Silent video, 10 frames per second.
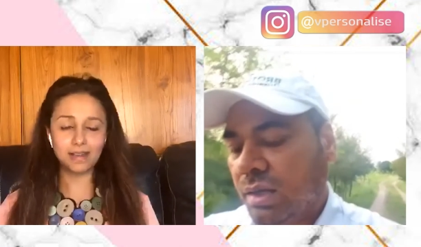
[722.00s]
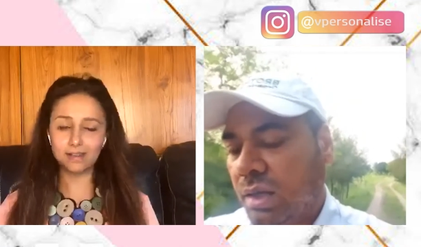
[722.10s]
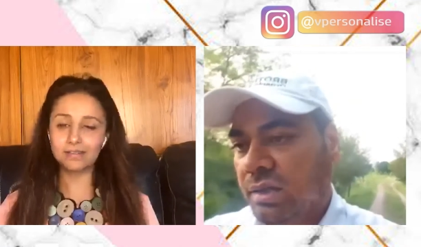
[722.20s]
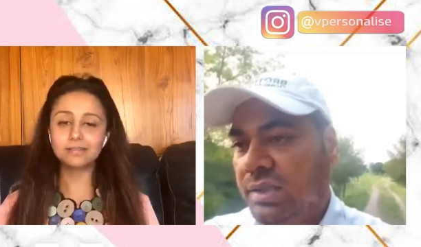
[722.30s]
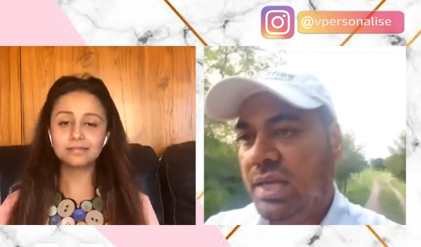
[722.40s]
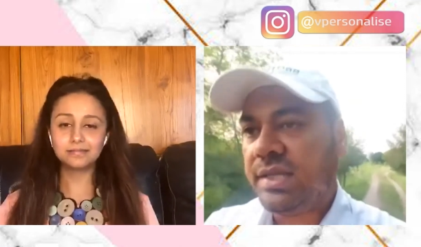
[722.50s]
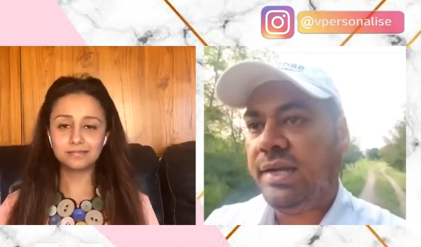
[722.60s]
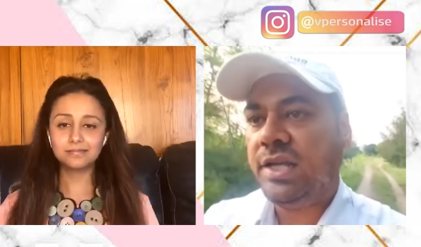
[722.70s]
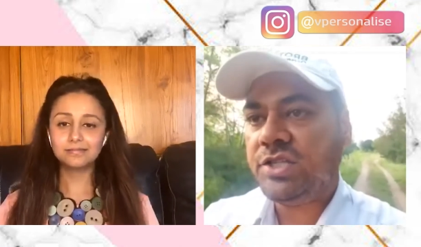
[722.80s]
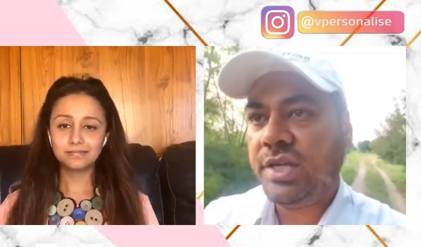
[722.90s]
Speaker 1: uh, these
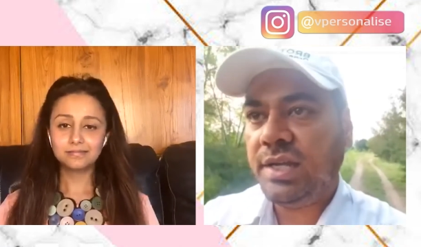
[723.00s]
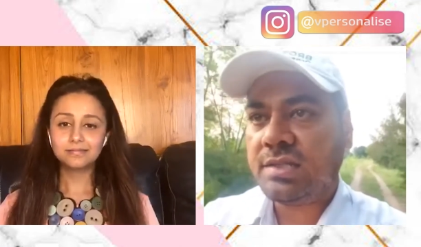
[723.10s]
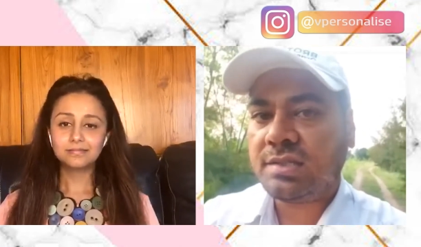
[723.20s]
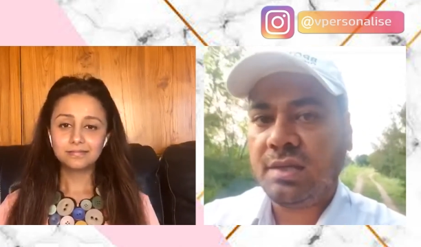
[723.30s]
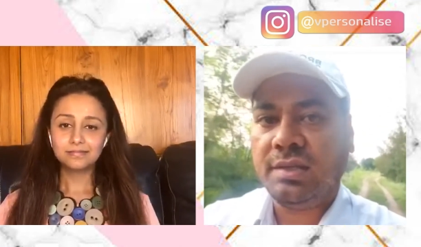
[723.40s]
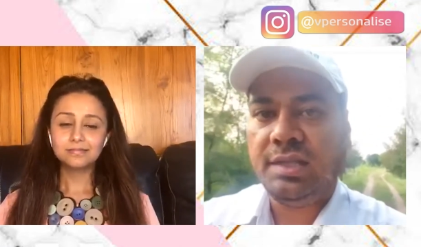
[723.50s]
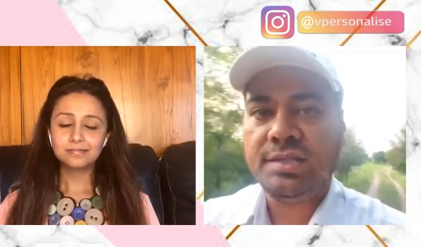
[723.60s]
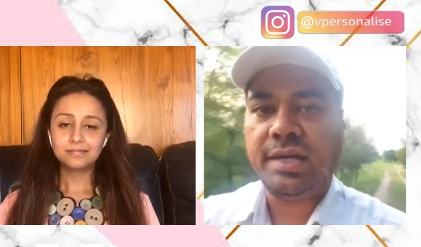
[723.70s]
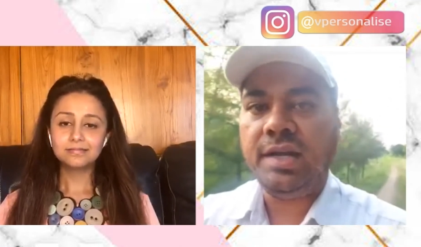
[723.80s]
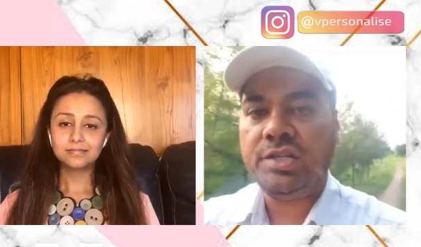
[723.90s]
indigenous these
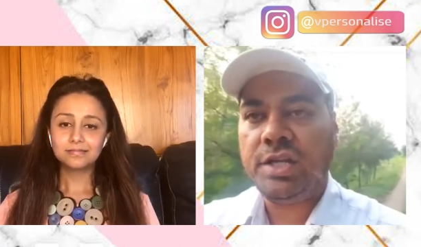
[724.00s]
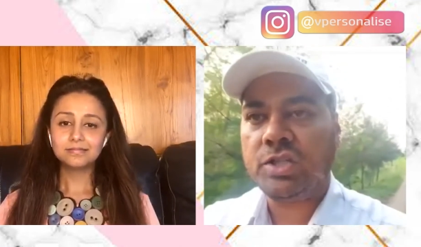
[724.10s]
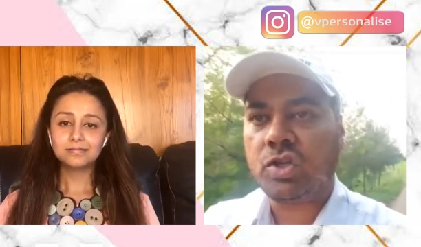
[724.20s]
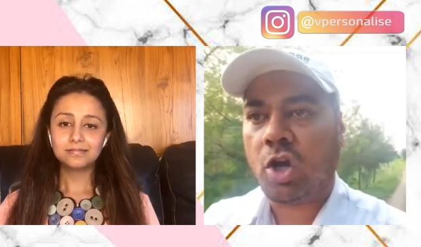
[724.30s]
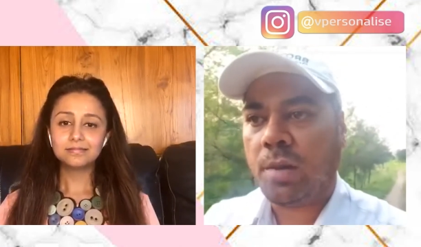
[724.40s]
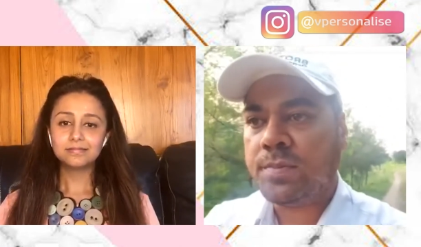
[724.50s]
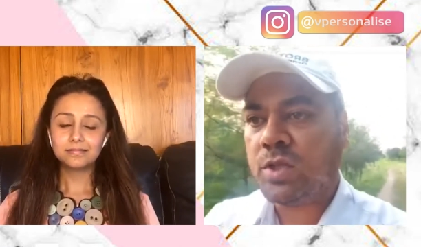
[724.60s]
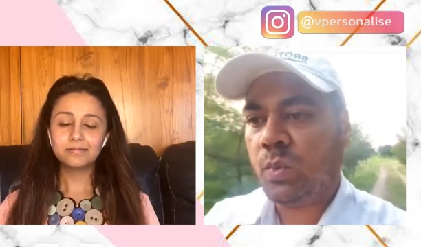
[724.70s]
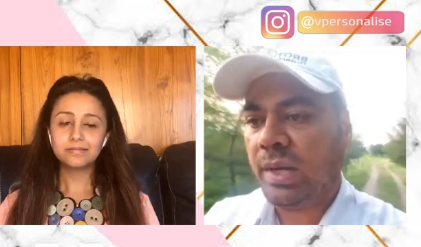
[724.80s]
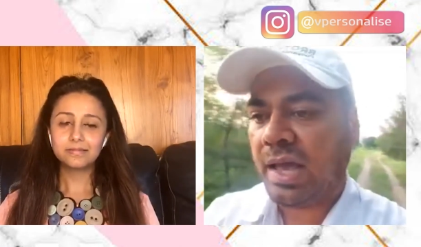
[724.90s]
indigenous crops
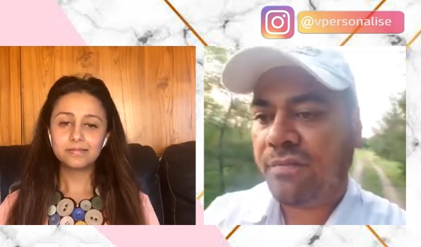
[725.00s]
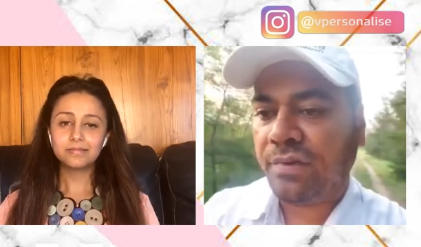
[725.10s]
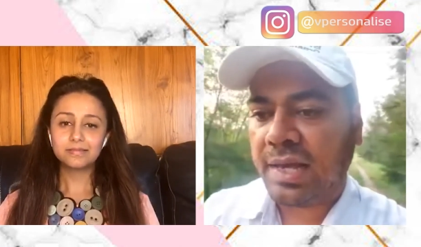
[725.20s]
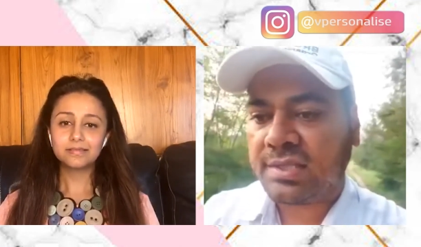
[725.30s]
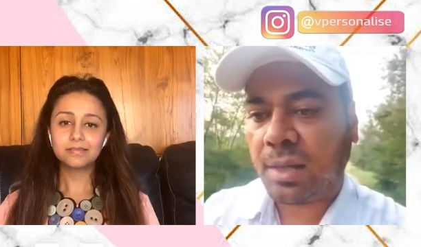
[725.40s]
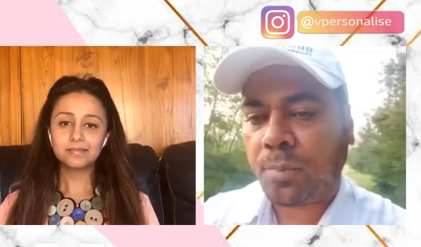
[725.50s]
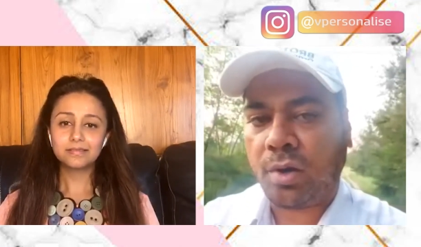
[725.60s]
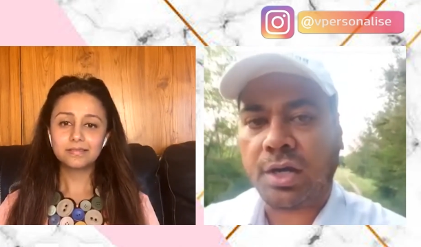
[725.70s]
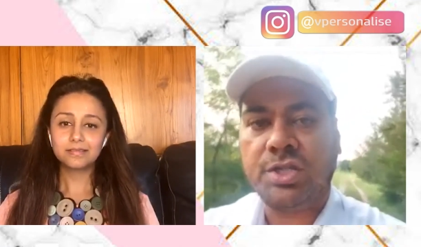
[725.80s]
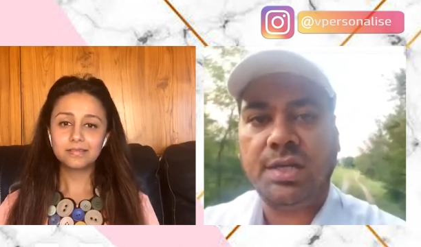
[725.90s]
will have lesser
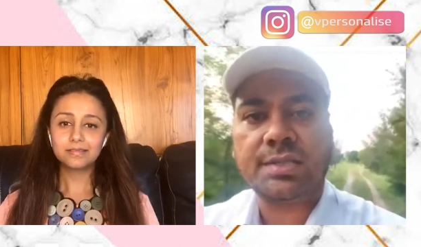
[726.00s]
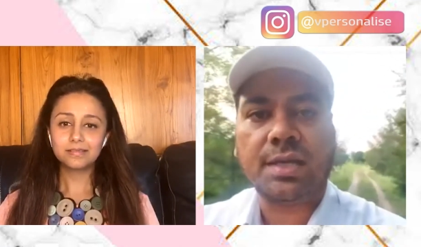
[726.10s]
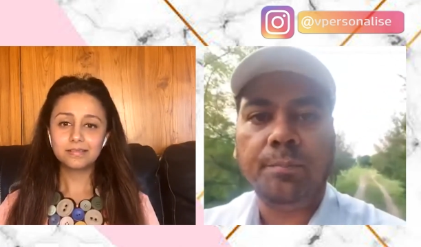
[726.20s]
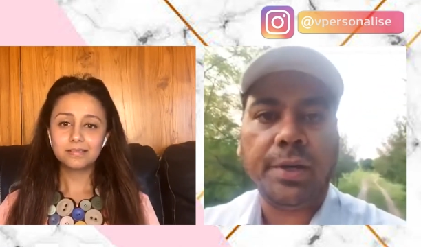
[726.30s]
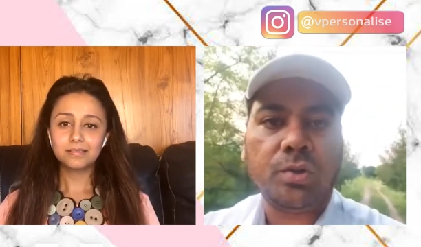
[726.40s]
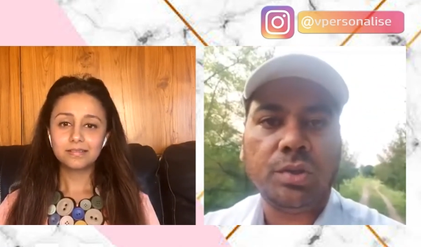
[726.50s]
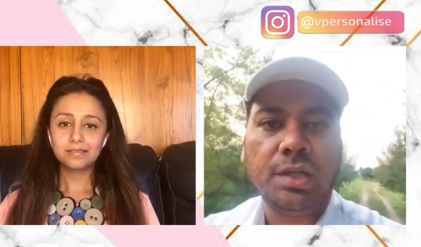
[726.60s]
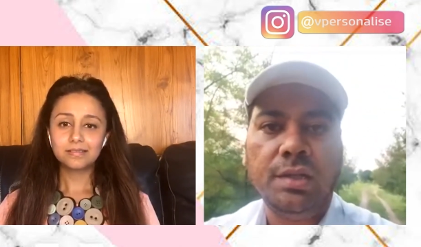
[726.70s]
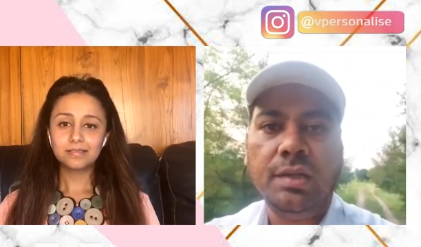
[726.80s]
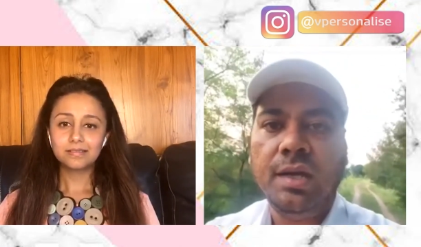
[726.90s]
production as compared to
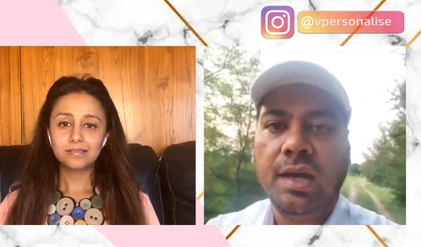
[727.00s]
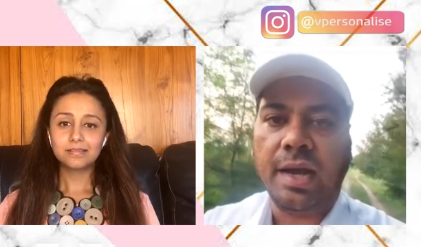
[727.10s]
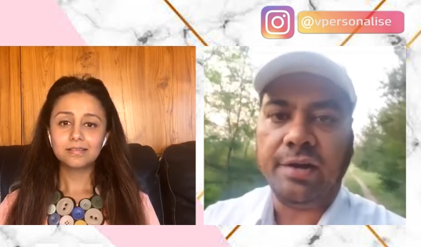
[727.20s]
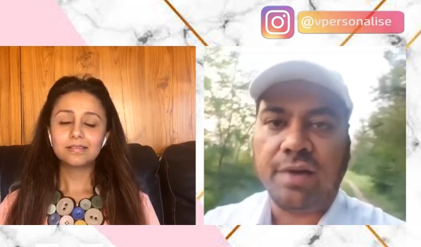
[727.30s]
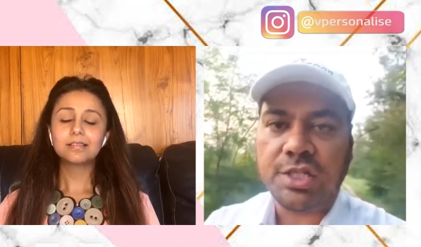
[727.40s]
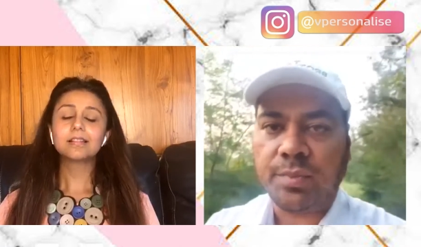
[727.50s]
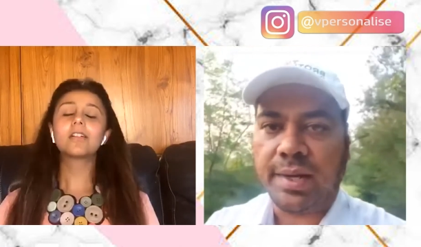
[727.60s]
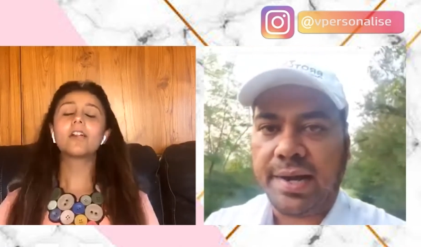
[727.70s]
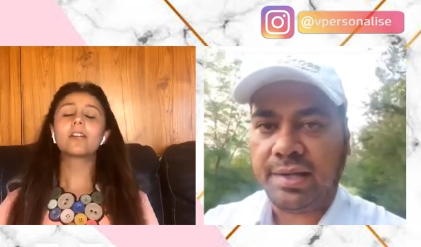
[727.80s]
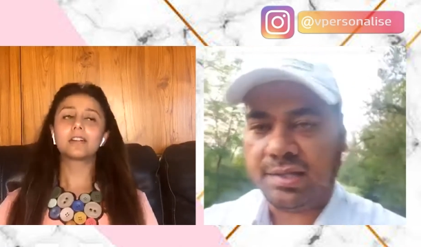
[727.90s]
the advanced
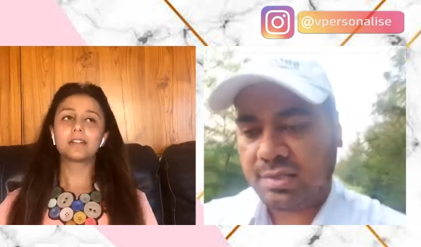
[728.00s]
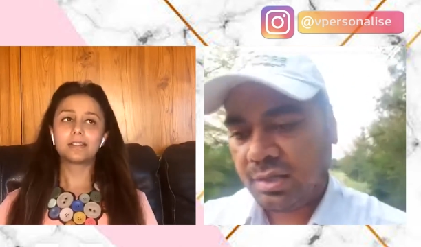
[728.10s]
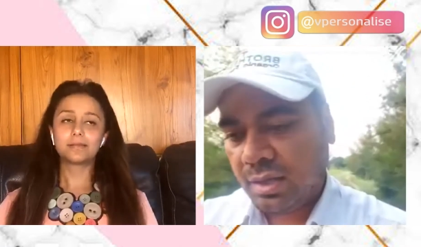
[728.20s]
varieties.